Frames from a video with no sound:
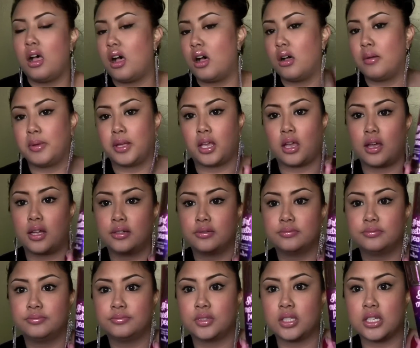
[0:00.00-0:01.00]
Oh my god,
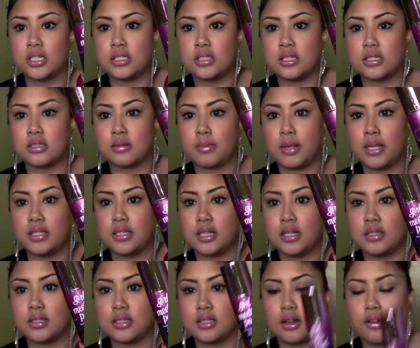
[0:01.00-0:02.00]
this is
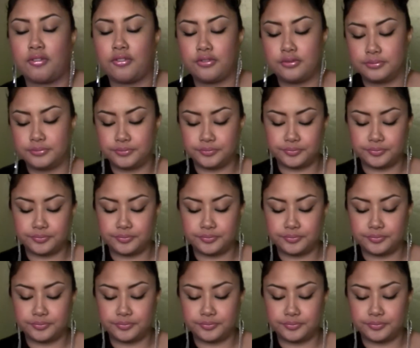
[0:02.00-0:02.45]
amazing stuff.